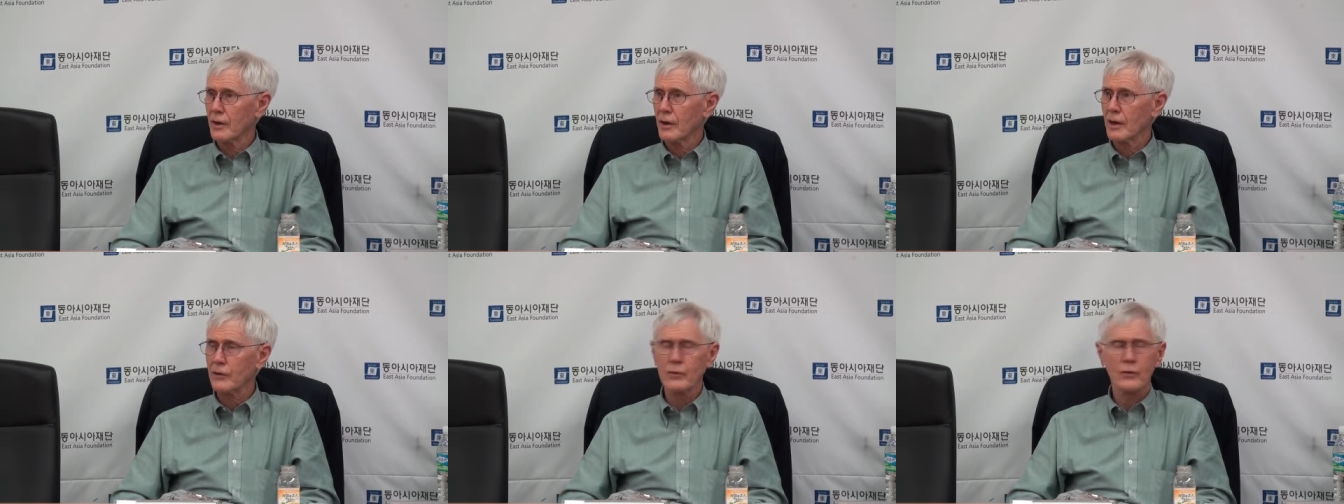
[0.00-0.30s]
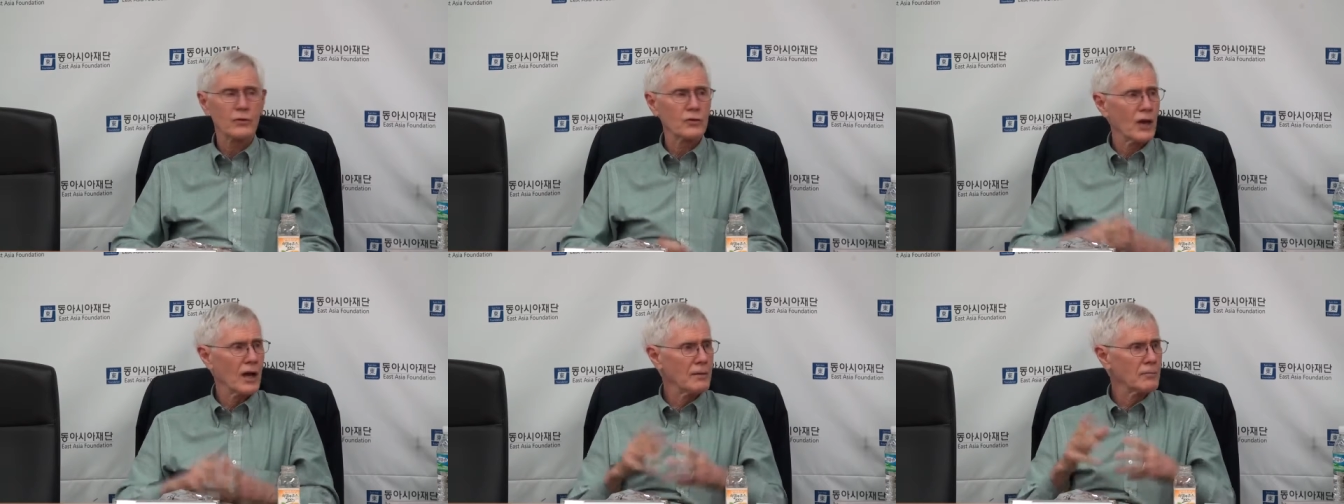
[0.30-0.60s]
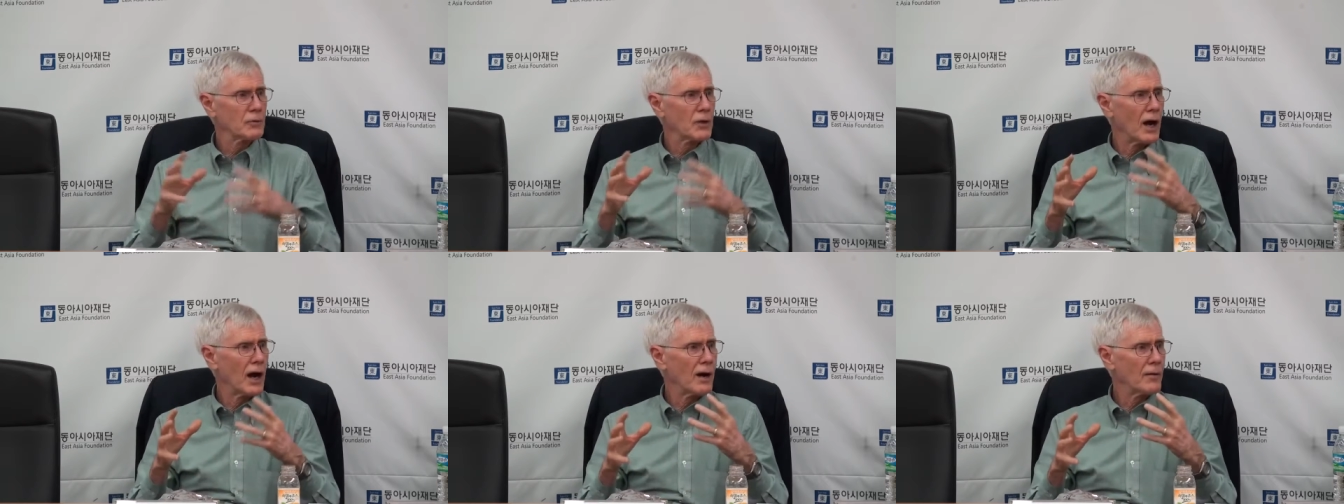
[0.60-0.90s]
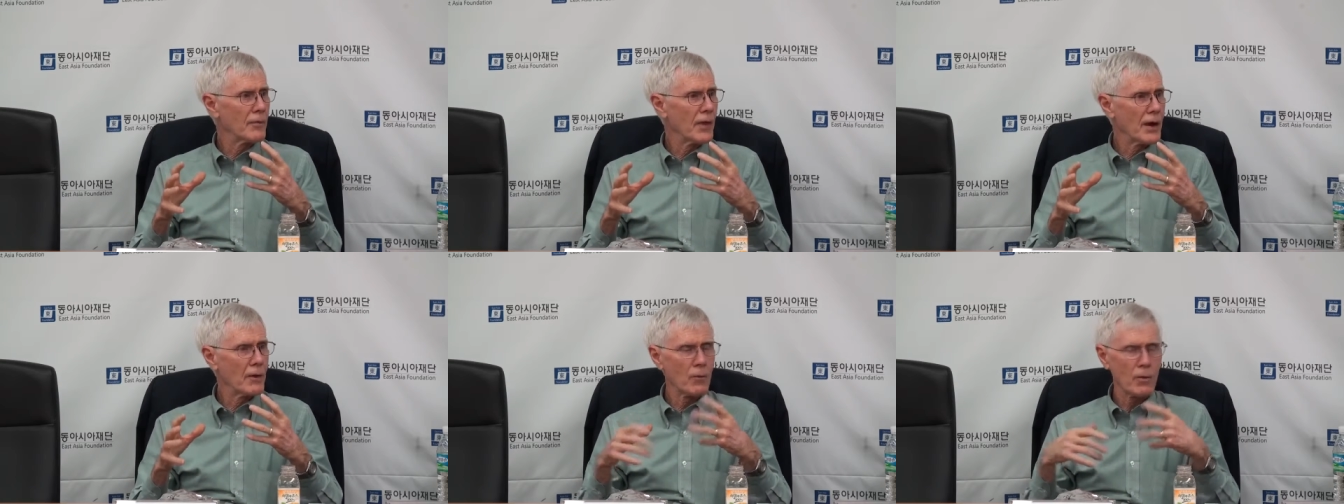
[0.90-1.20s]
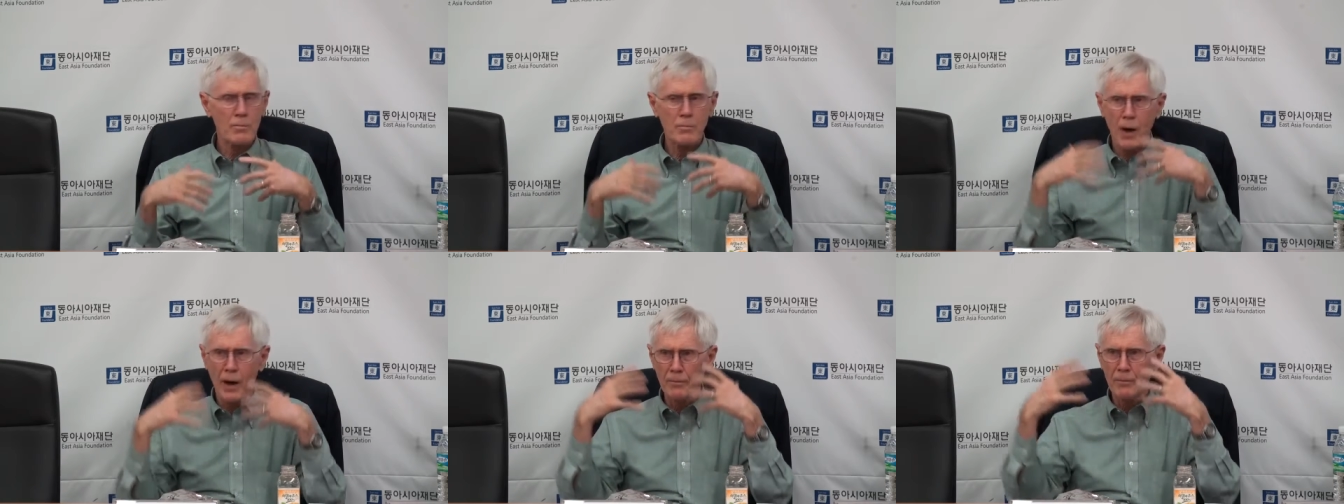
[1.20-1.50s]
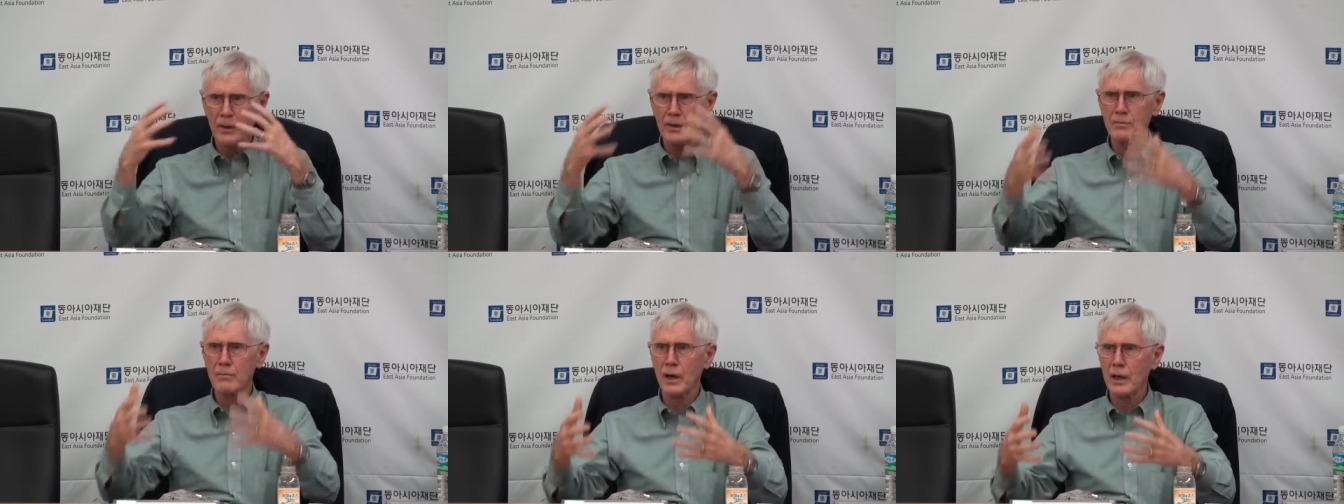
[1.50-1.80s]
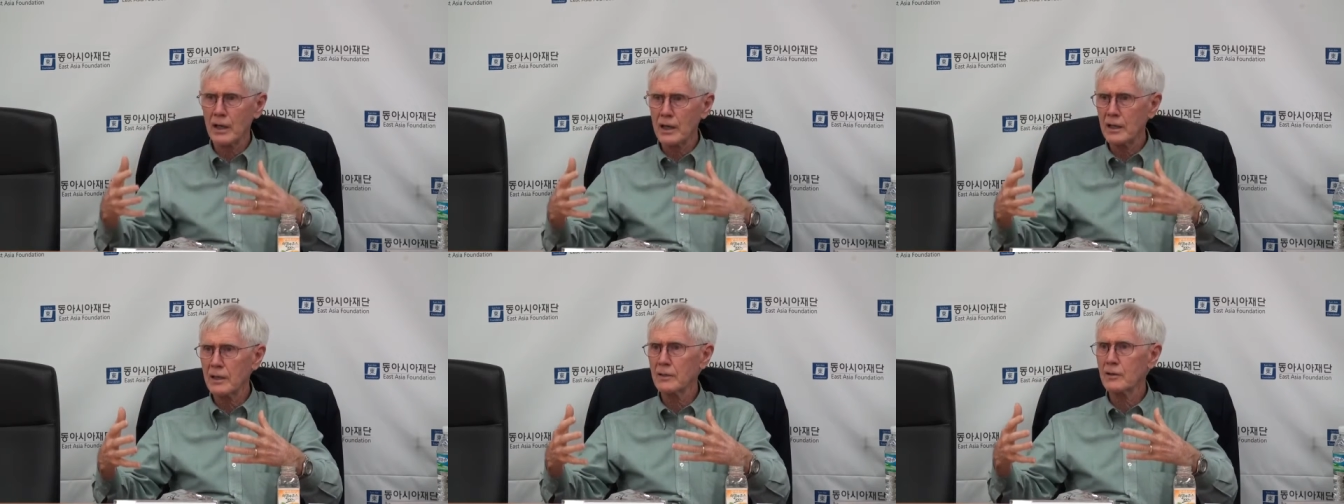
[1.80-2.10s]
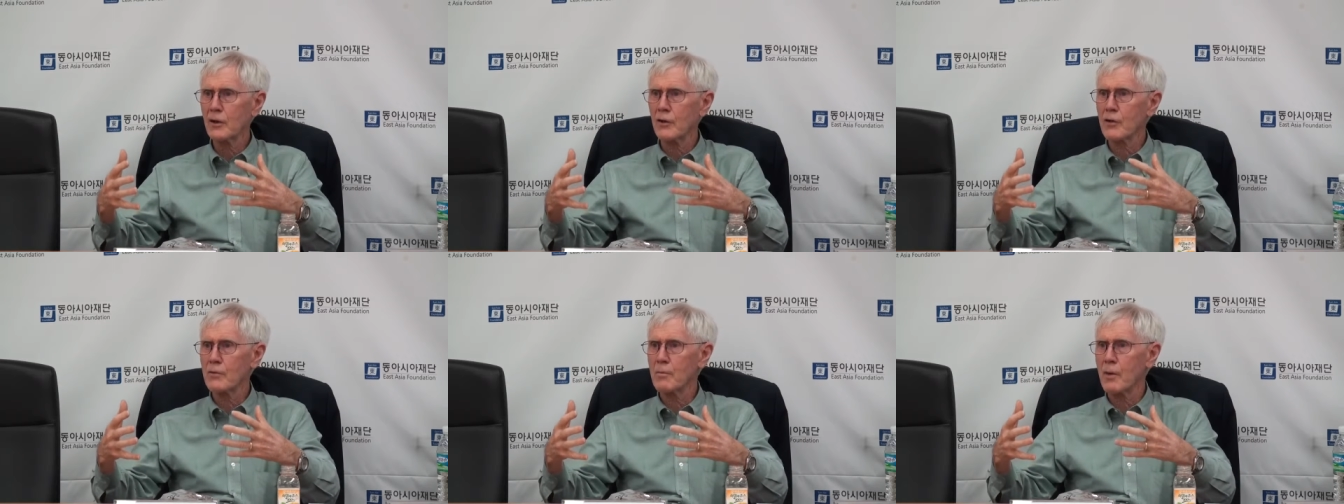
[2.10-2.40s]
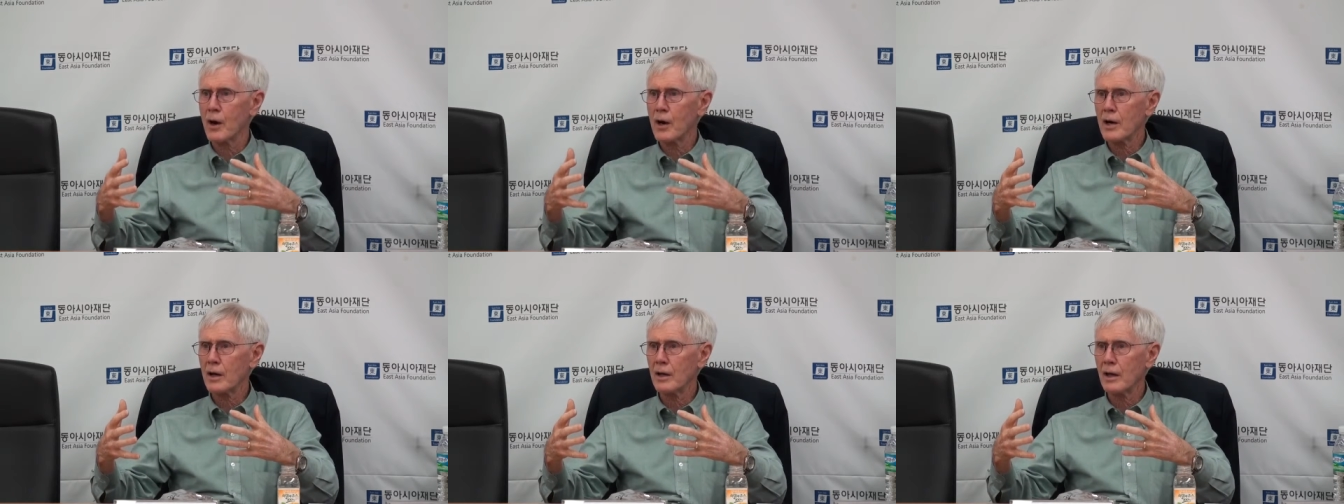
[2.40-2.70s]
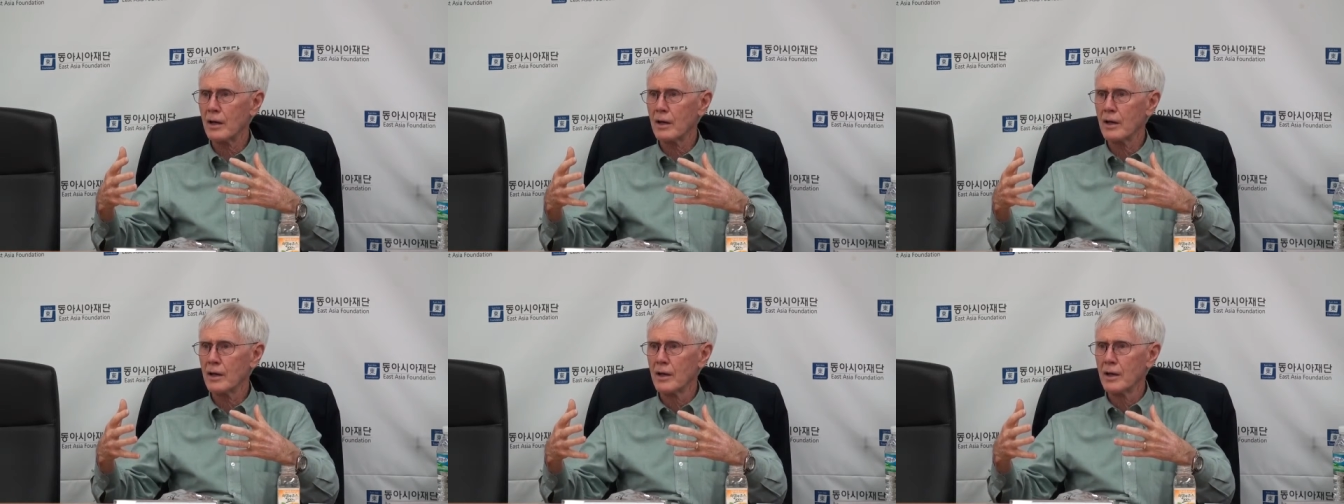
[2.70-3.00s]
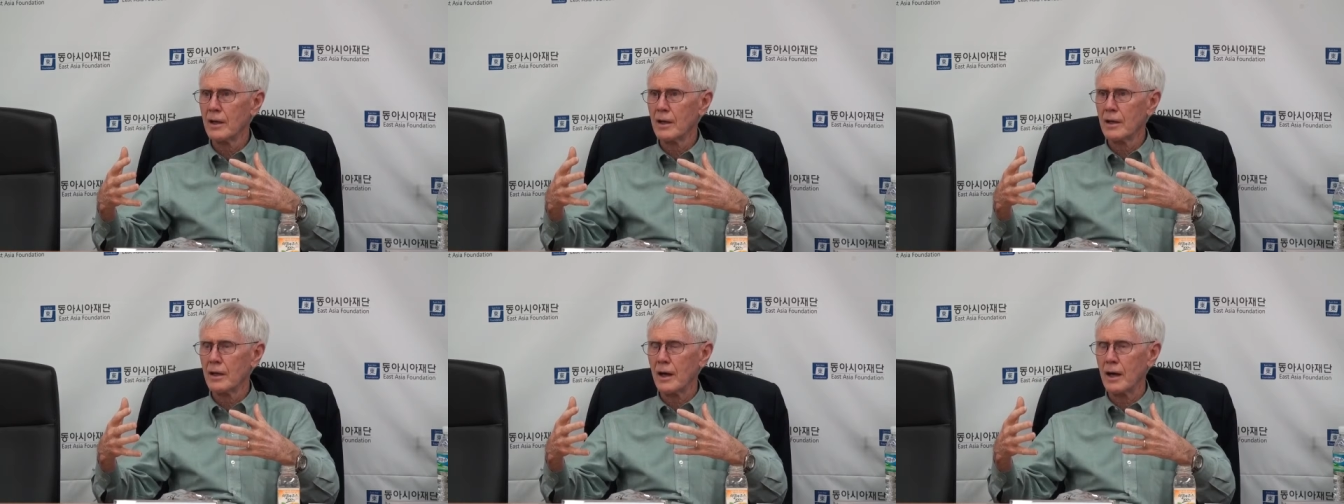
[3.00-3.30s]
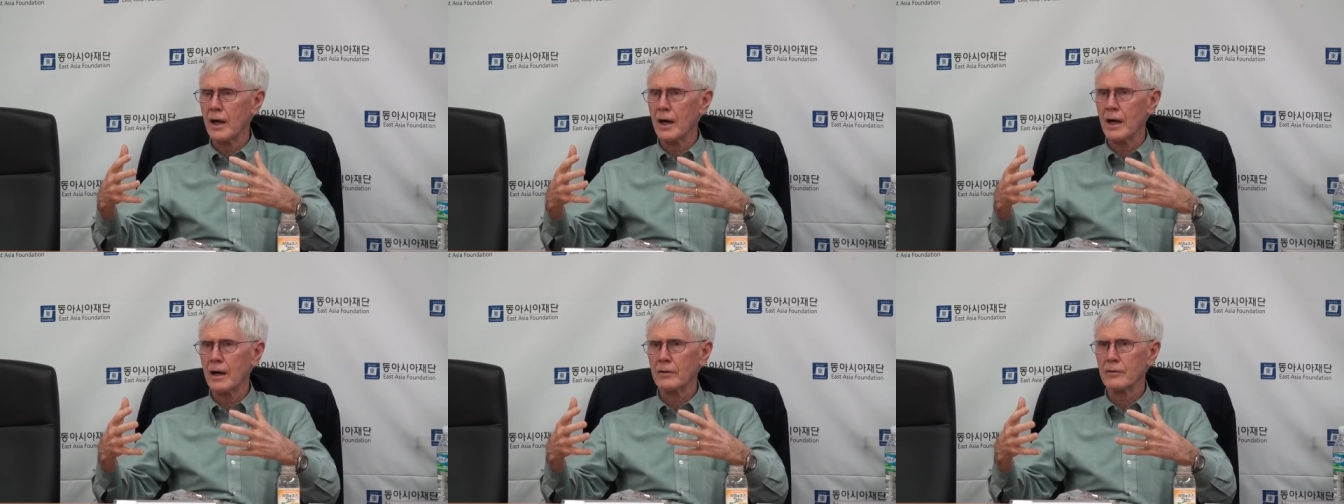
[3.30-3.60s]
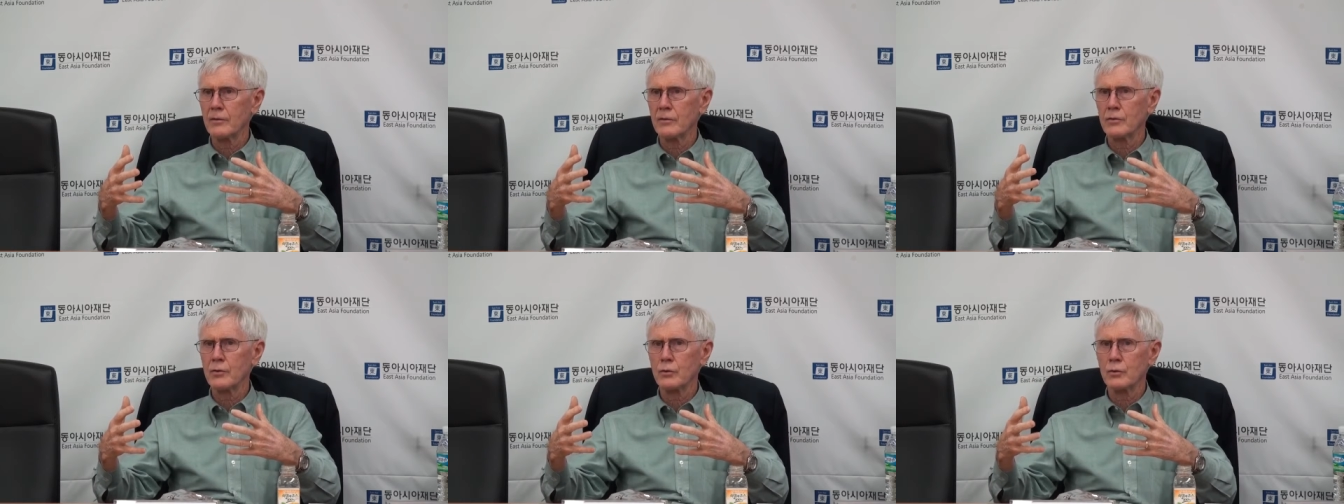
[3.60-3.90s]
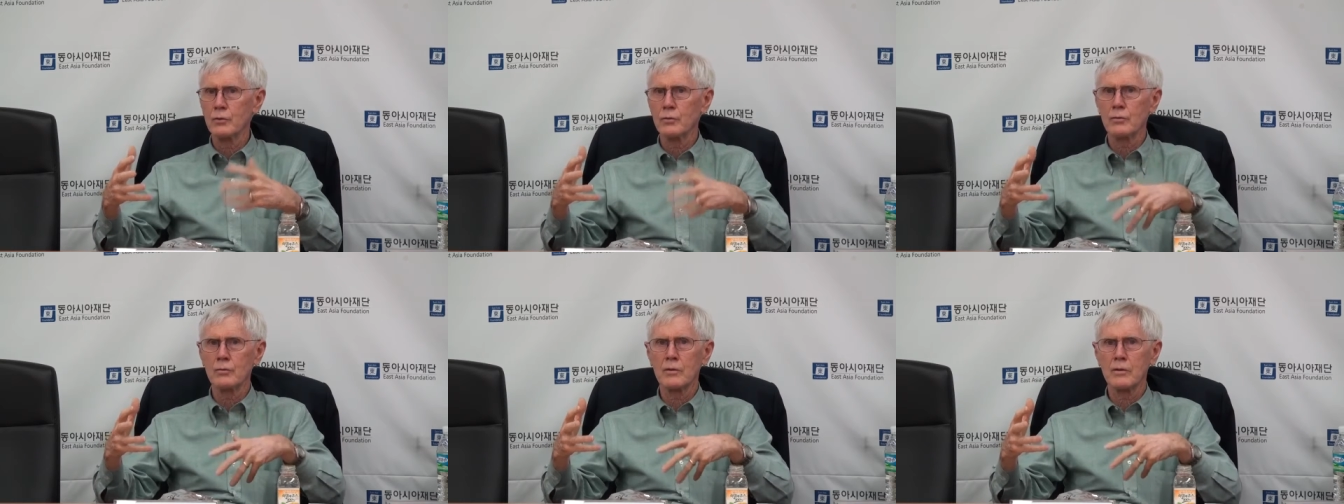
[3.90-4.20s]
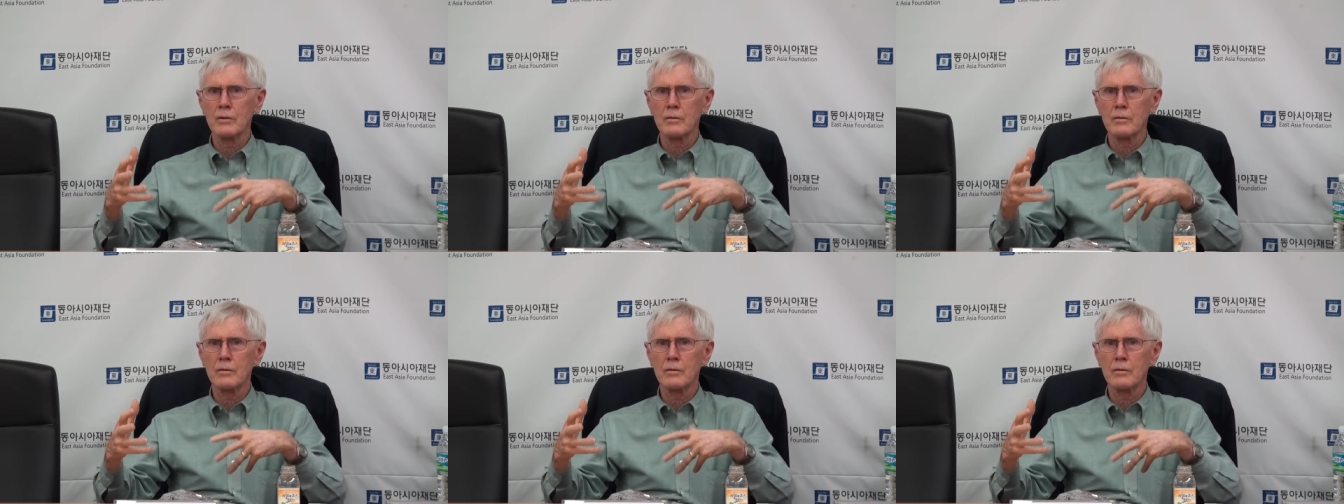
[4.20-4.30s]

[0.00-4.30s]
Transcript: At the same time, they were pumping money into the market to